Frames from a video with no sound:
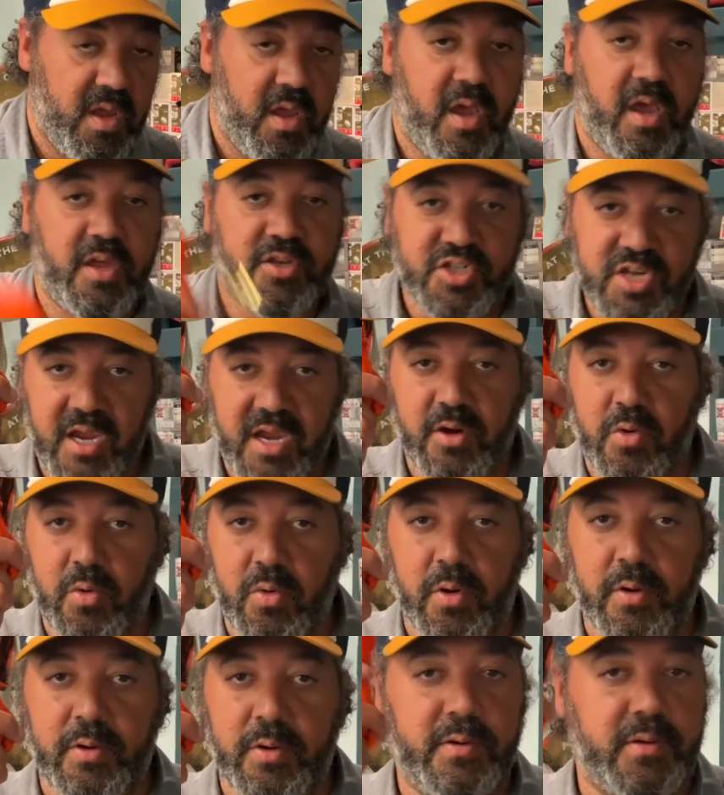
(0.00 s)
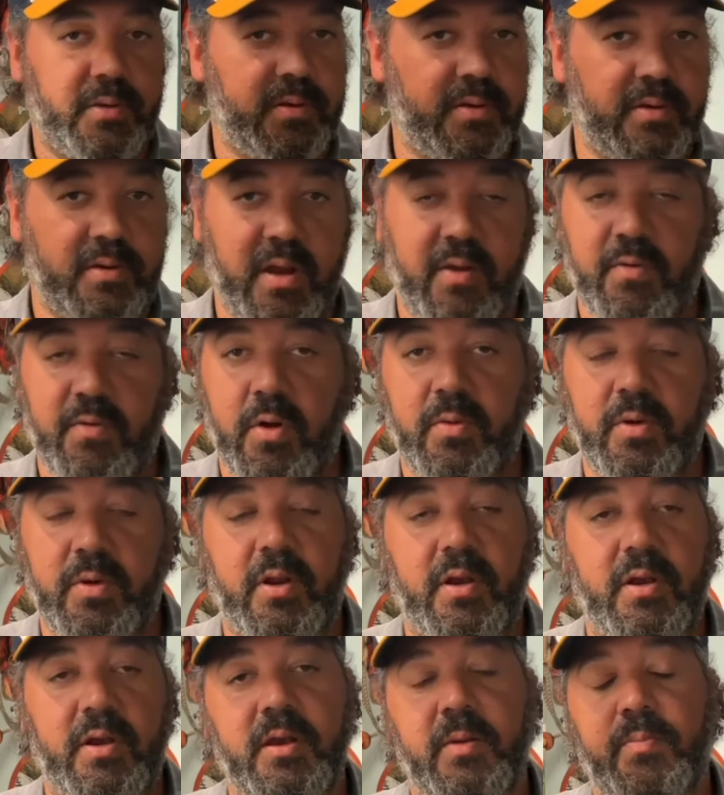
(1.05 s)
a check cord. You never know when you're
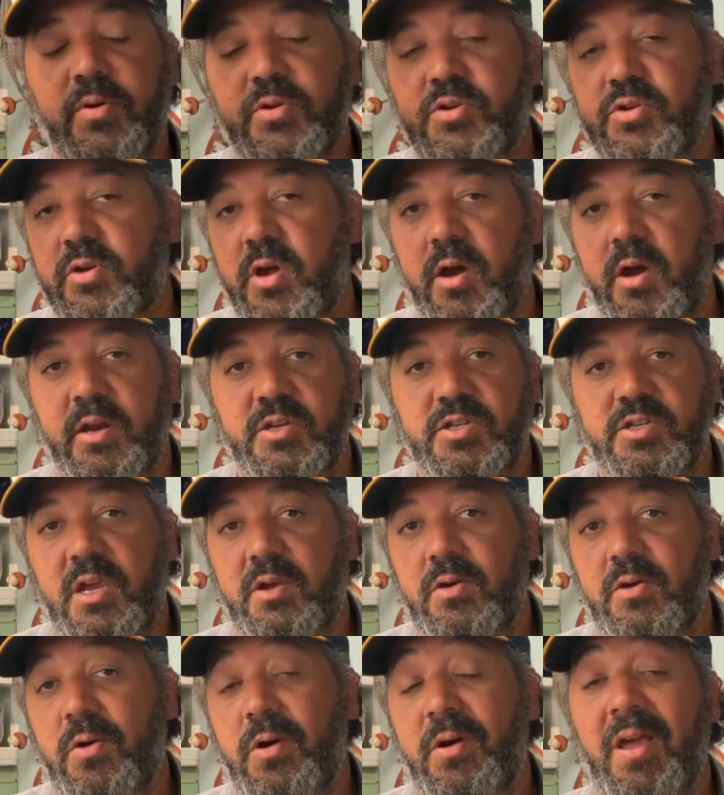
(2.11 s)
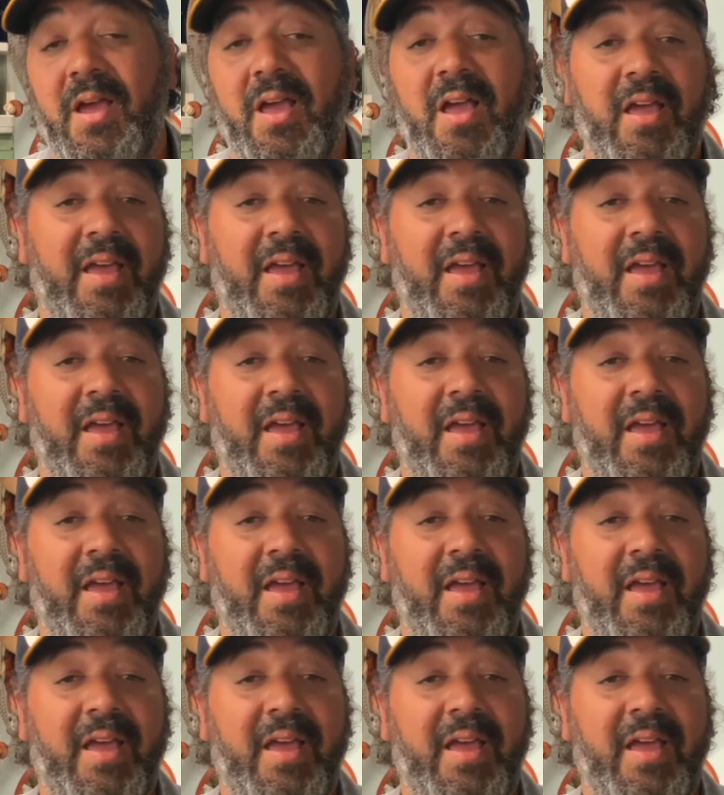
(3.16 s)
going to need to put your dog on a check cord.